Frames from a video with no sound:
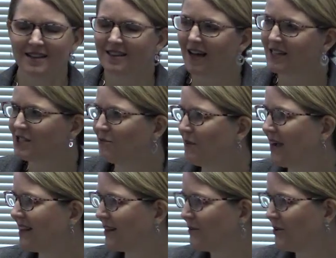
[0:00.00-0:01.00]
lots of
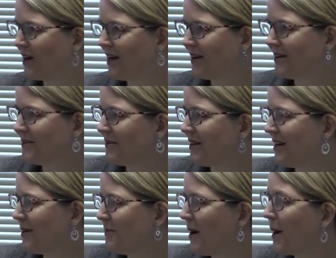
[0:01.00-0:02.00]
bilingual
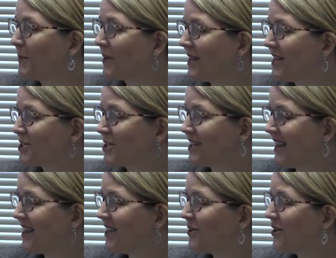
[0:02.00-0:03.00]
uh, population,
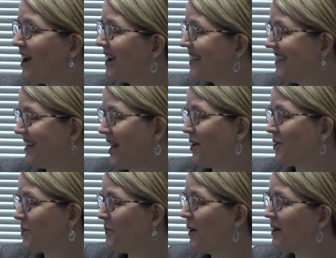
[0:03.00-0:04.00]
and they're knocking it out
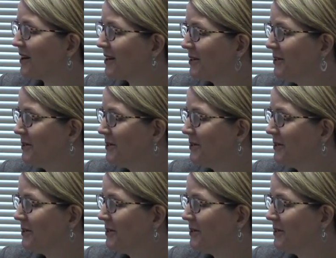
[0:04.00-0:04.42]
of the park